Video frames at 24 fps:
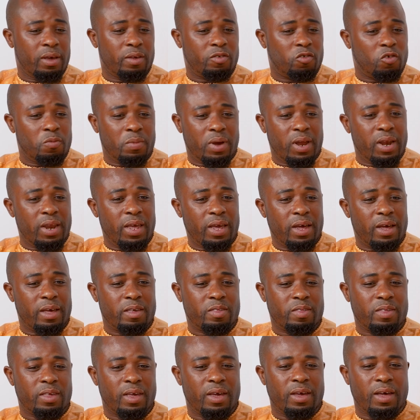Somalia
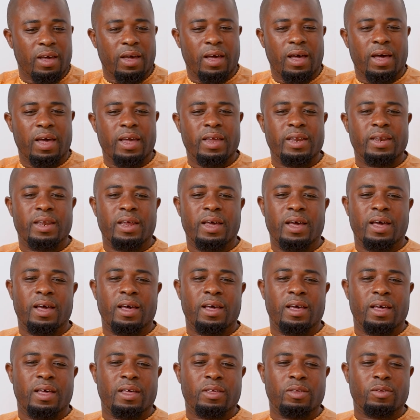has
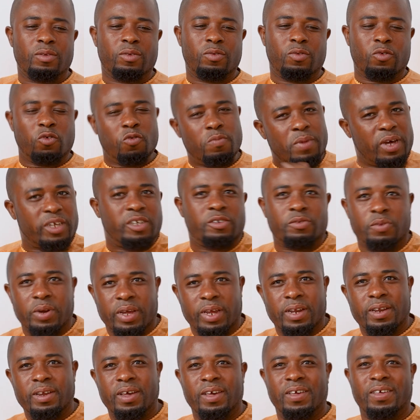either too much
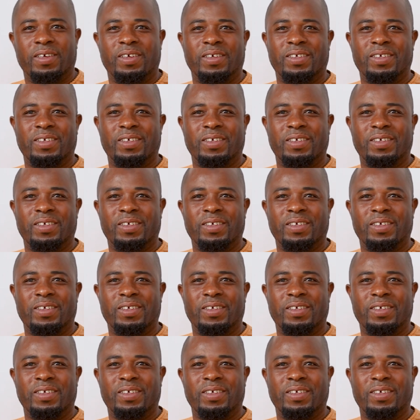rain